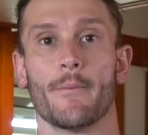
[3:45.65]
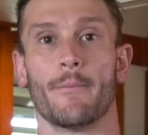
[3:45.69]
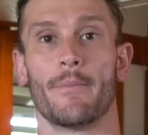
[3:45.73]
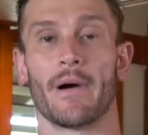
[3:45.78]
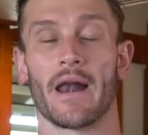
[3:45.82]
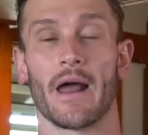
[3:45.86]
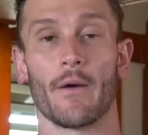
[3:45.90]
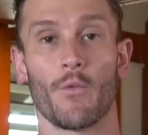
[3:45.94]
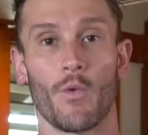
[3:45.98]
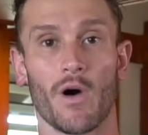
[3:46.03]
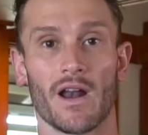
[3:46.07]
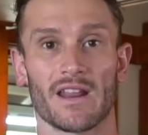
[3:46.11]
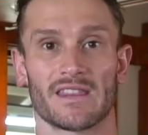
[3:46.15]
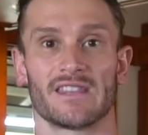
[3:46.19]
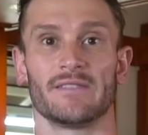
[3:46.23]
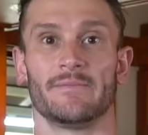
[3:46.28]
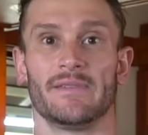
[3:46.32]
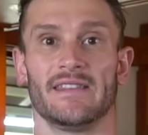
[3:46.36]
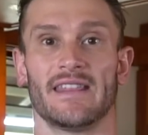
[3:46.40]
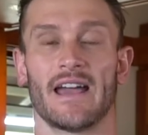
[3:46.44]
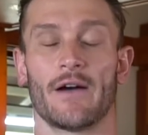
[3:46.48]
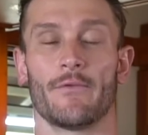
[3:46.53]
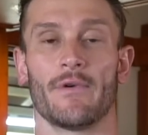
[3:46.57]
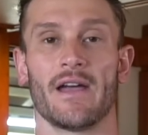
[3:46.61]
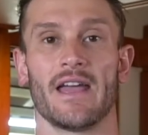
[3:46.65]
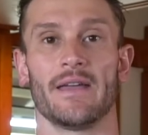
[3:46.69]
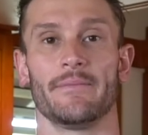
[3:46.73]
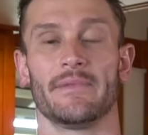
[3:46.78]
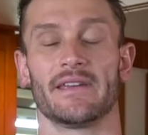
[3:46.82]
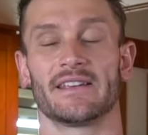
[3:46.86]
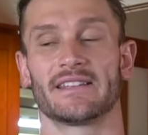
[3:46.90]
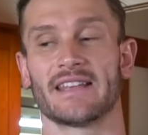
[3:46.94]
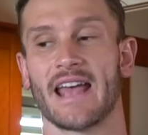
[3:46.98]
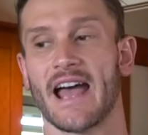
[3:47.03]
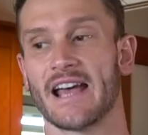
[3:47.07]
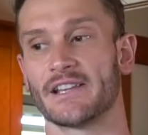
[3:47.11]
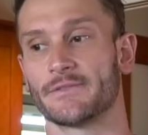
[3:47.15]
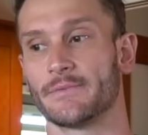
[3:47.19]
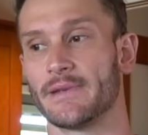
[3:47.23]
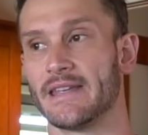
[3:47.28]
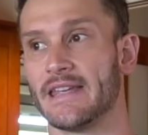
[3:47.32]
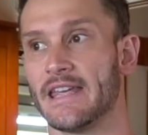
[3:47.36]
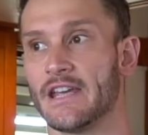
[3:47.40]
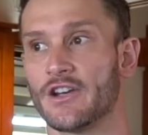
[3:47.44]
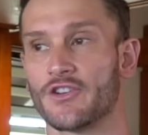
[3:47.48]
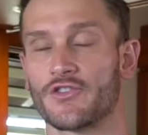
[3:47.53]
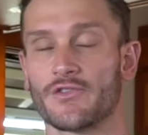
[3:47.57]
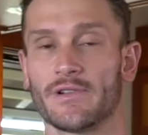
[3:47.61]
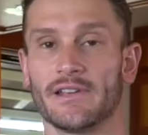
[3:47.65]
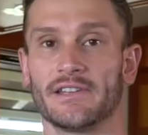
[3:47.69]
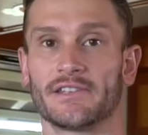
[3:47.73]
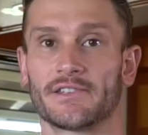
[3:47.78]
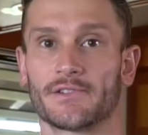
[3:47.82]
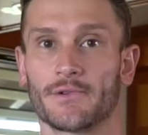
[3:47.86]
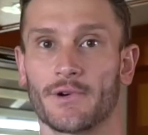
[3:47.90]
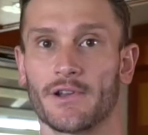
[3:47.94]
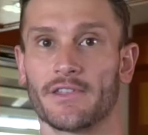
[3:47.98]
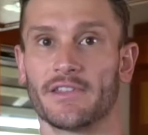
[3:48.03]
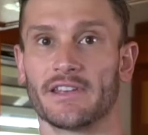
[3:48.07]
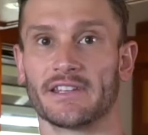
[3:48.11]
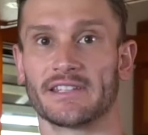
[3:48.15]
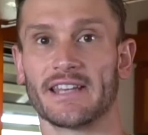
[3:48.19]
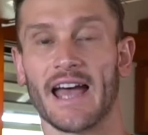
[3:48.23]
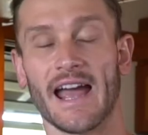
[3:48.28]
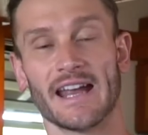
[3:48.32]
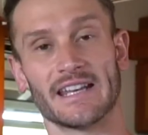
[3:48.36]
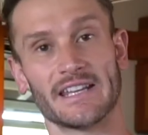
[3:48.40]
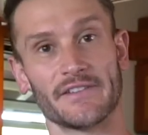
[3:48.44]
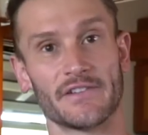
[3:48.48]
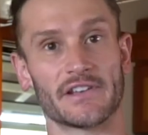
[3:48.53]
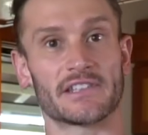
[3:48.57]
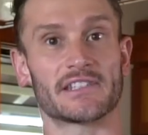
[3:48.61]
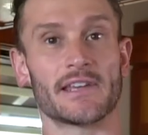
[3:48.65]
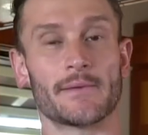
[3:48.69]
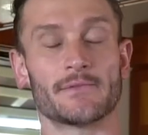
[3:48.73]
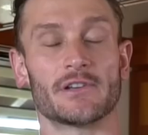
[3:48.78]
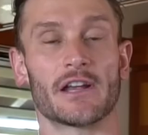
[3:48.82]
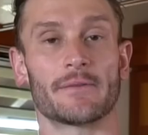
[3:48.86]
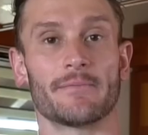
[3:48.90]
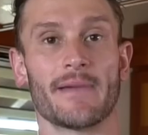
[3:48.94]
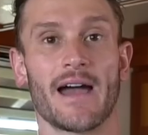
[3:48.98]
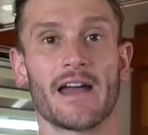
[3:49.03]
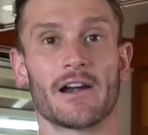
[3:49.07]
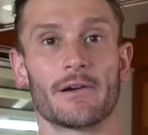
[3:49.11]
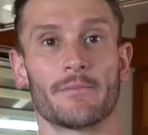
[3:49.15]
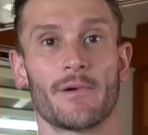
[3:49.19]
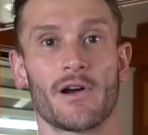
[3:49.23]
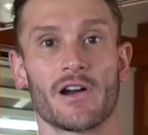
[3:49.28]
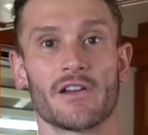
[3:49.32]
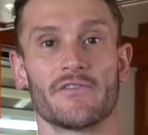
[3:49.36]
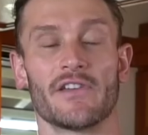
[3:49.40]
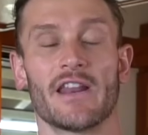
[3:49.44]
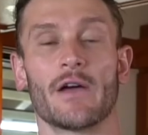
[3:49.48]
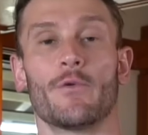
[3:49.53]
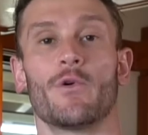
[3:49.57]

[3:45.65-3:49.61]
but I want it to be that way because as we increase sort of the scientific subject matter part of it,